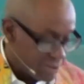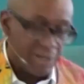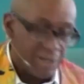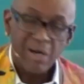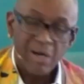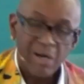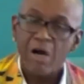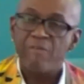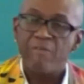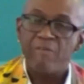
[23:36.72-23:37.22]

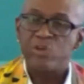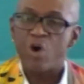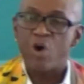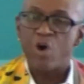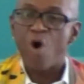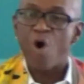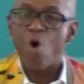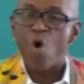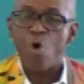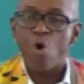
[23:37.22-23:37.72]
of your
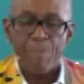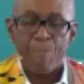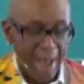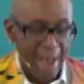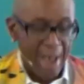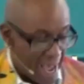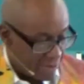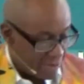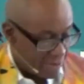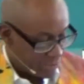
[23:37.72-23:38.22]
old
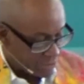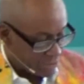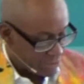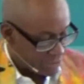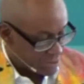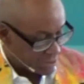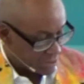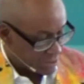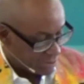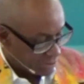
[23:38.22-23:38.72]
patterns
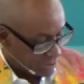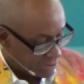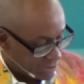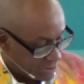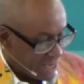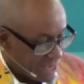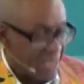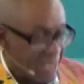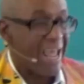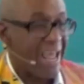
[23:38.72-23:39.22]
and
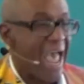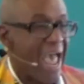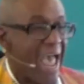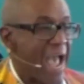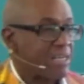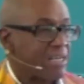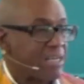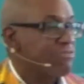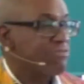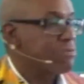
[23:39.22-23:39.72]
act from a